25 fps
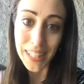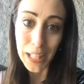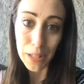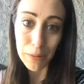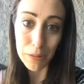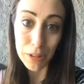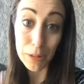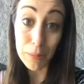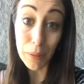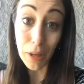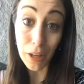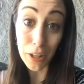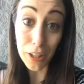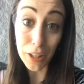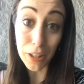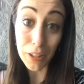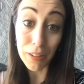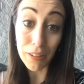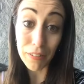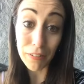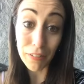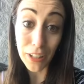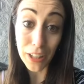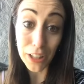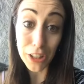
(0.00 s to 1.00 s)
it's probably a
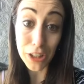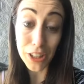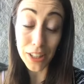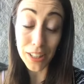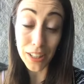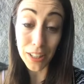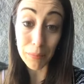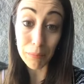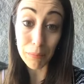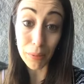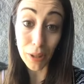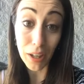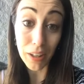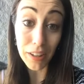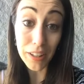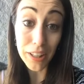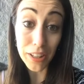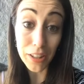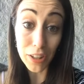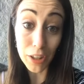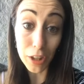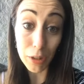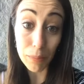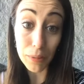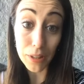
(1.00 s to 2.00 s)
reflection and probably a
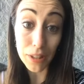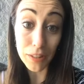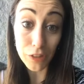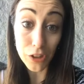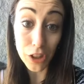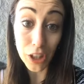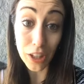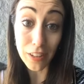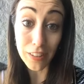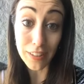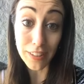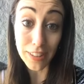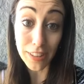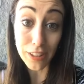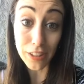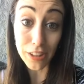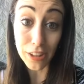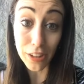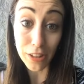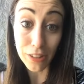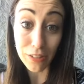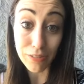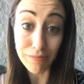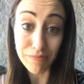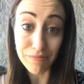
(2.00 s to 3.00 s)
little bit of jealousy
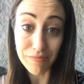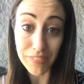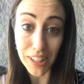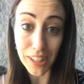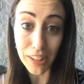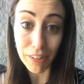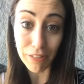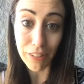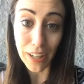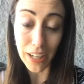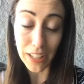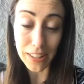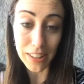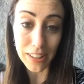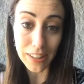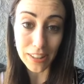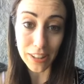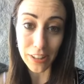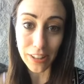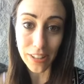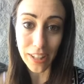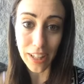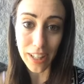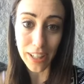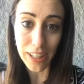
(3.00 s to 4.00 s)
too, in the fact that they're
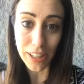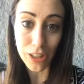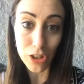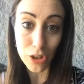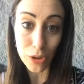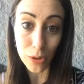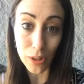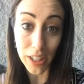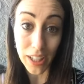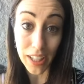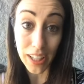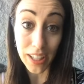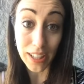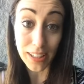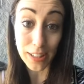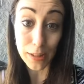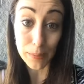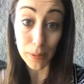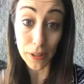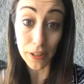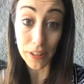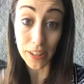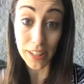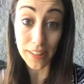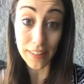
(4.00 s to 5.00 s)
not enjoying and
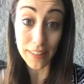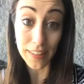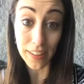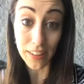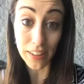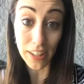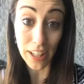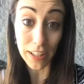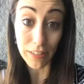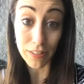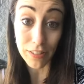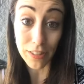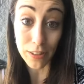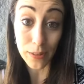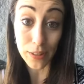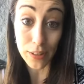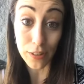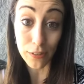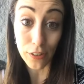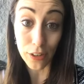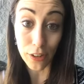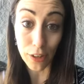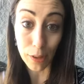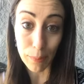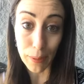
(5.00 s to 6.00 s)
experiencing life to its
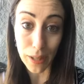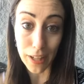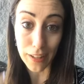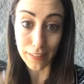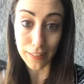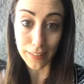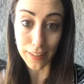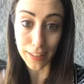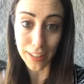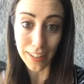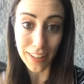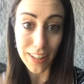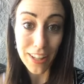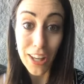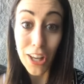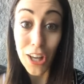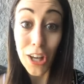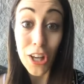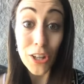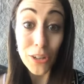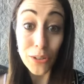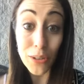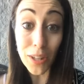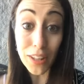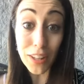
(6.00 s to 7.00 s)
full capacity.
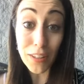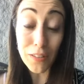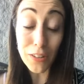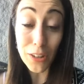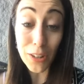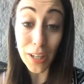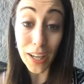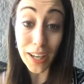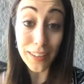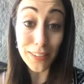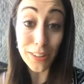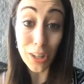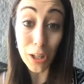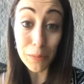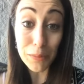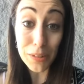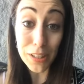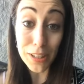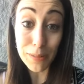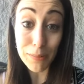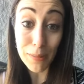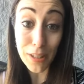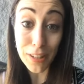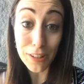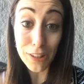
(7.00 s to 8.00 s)
So I love you guys. Hope
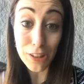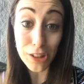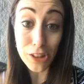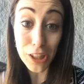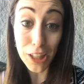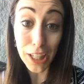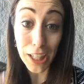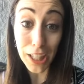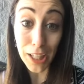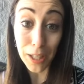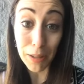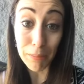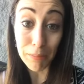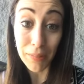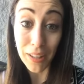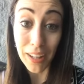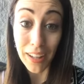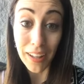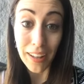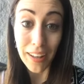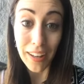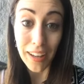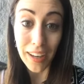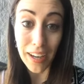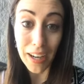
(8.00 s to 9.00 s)
this message came
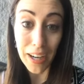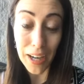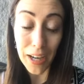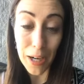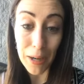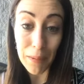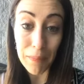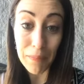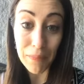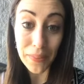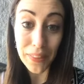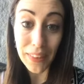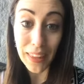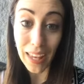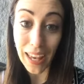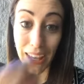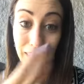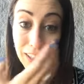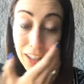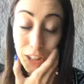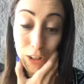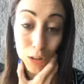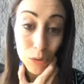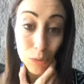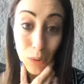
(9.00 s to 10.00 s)
at a
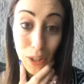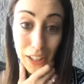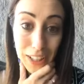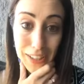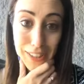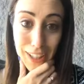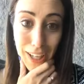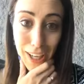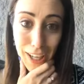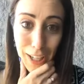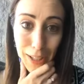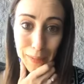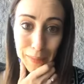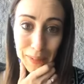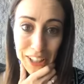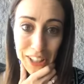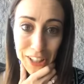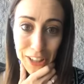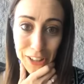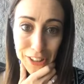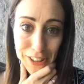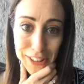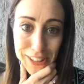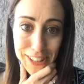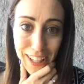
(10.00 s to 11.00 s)
great time in
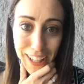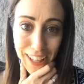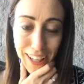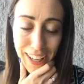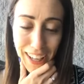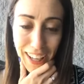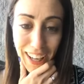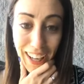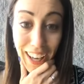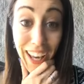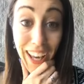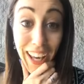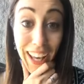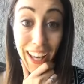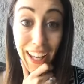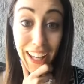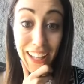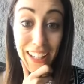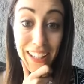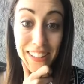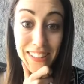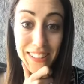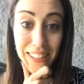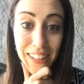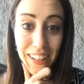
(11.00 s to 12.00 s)
your day,
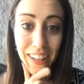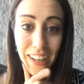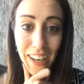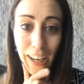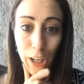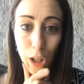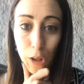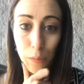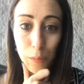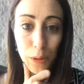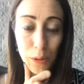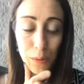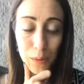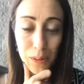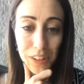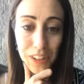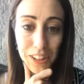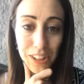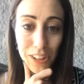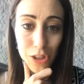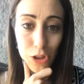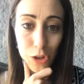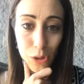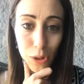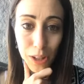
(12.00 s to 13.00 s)
and I hope you really
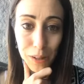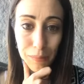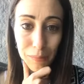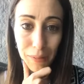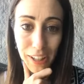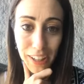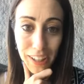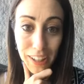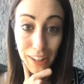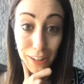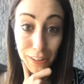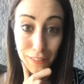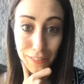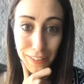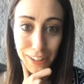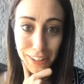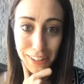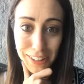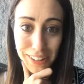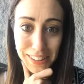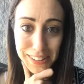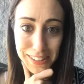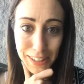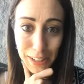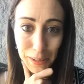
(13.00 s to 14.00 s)
enjoyed my elevator
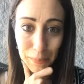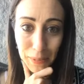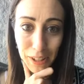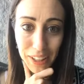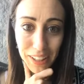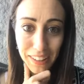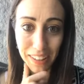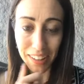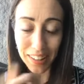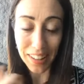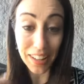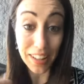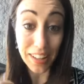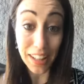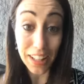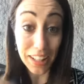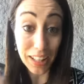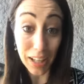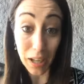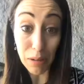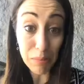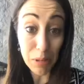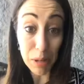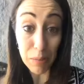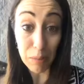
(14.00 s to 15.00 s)
excitement. That like
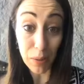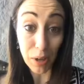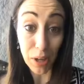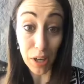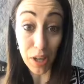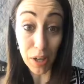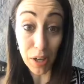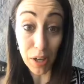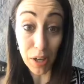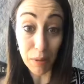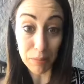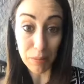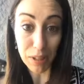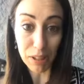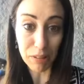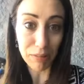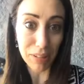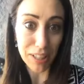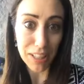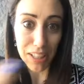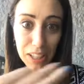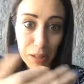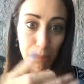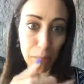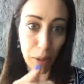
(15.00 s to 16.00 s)
got me pumped. I'm like ready
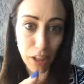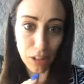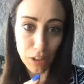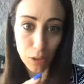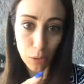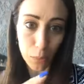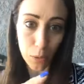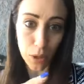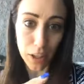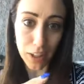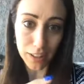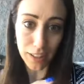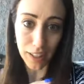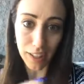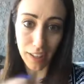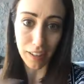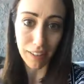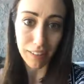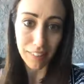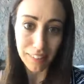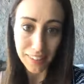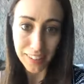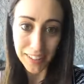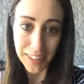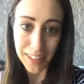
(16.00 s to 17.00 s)
to get back to work now.
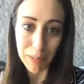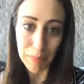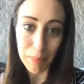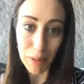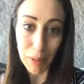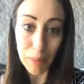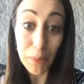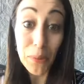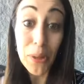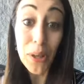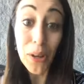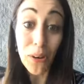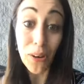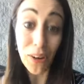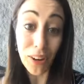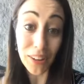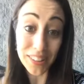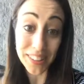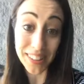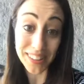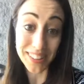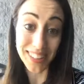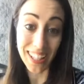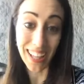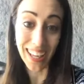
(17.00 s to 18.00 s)
Maybe we all
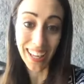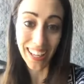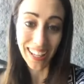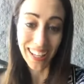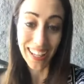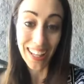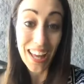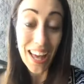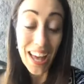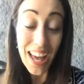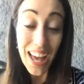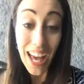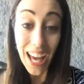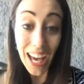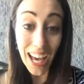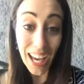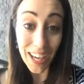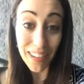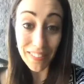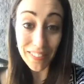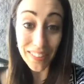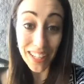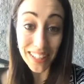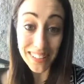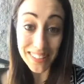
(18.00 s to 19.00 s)
need to
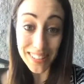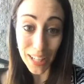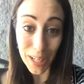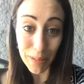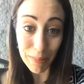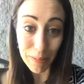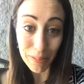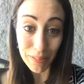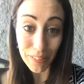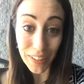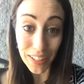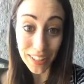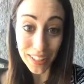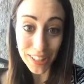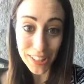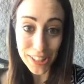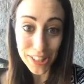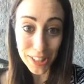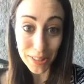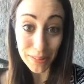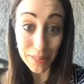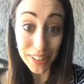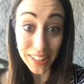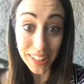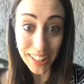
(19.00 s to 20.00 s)
have that type of energy
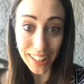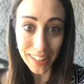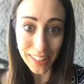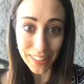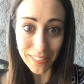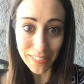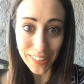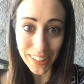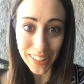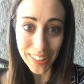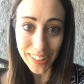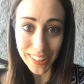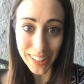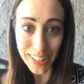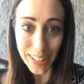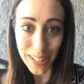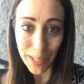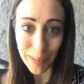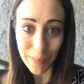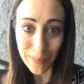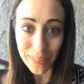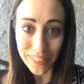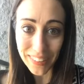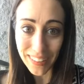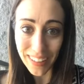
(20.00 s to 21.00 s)
when the elevator
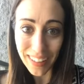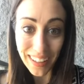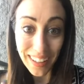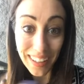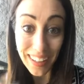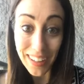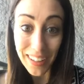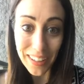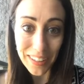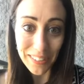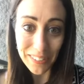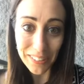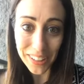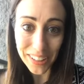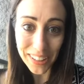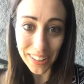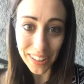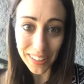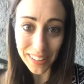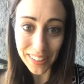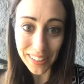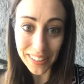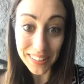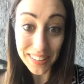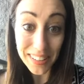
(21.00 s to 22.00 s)
comes.
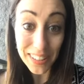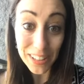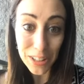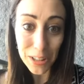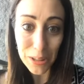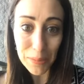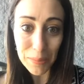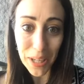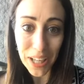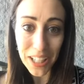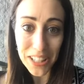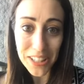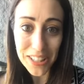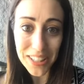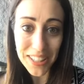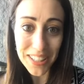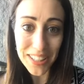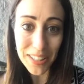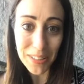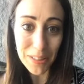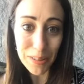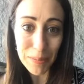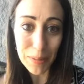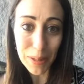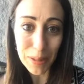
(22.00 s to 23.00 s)
Regardless, can you imagine? It
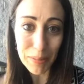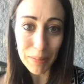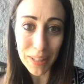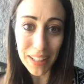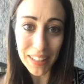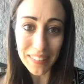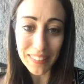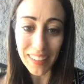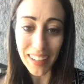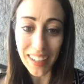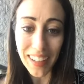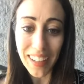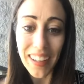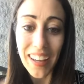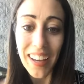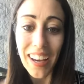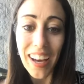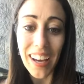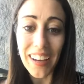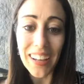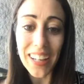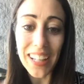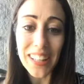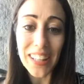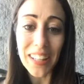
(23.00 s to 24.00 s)
would be amazing. All
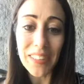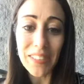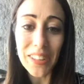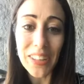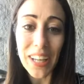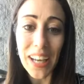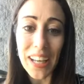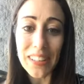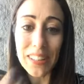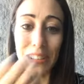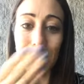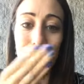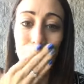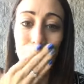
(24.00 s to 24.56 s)
right, love you guys.